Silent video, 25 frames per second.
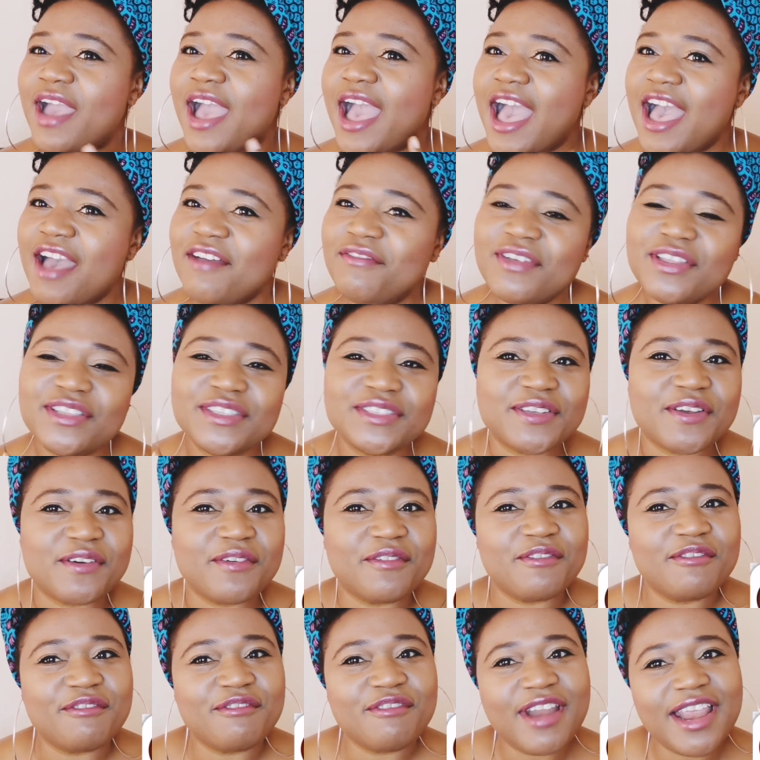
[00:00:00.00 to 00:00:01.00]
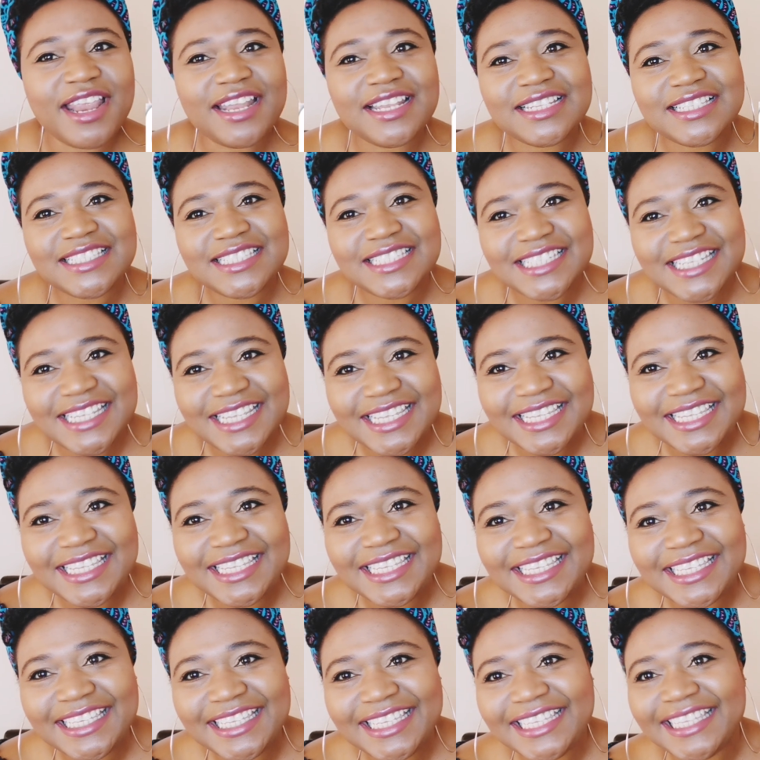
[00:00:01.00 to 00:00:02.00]
haven't
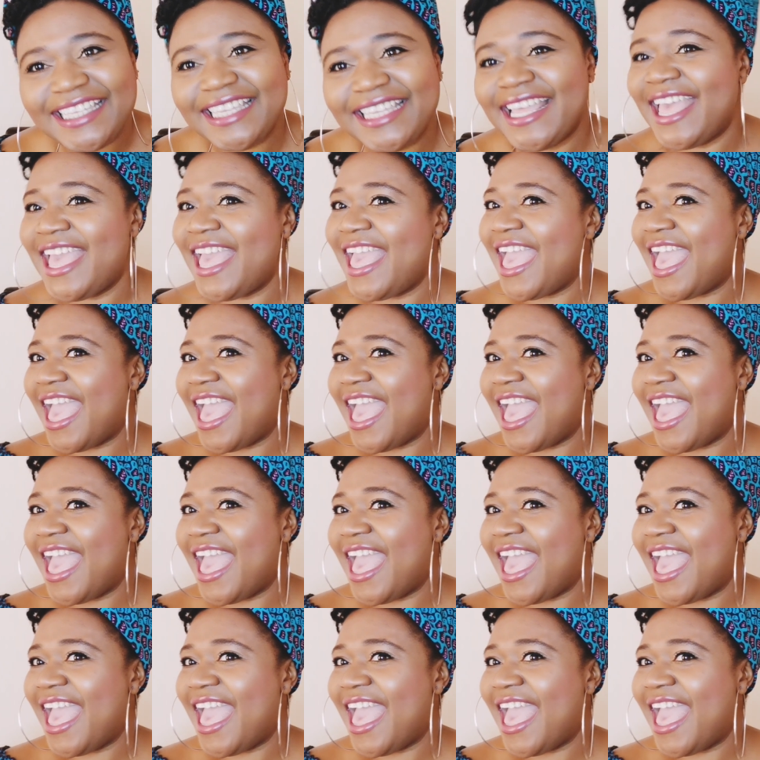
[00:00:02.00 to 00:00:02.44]
already.